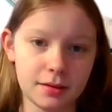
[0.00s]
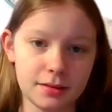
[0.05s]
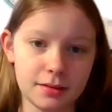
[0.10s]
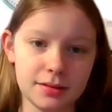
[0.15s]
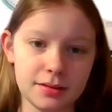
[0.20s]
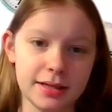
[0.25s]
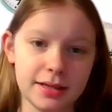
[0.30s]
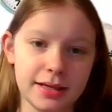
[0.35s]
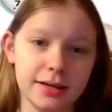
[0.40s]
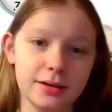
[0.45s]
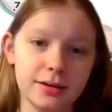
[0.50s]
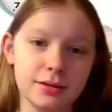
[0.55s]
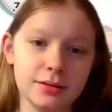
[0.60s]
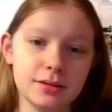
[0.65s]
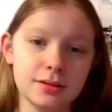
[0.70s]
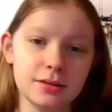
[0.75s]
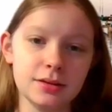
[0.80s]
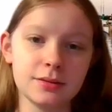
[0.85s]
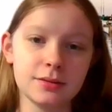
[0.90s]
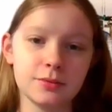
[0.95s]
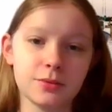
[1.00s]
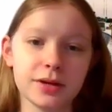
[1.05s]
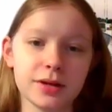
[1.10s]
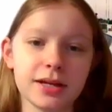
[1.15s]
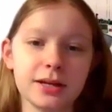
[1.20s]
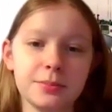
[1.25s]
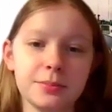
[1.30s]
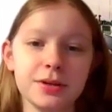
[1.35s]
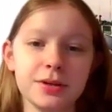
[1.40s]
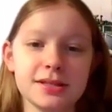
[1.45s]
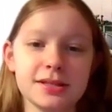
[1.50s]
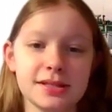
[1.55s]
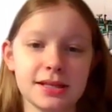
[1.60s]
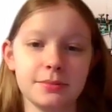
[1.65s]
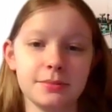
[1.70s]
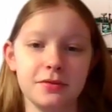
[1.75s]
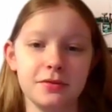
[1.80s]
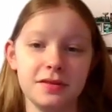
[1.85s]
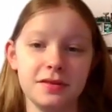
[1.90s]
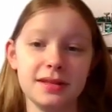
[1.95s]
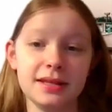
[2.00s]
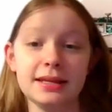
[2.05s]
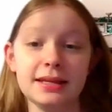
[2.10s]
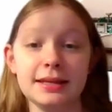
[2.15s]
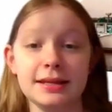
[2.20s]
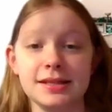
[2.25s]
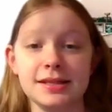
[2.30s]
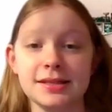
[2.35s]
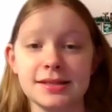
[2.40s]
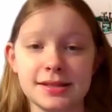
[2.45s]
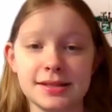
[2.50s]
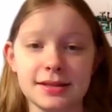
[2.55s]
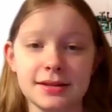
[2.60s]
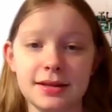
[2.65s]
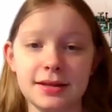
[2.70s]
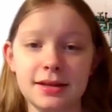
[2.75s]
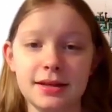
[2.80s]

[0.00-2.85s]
Now, we're going to put some of these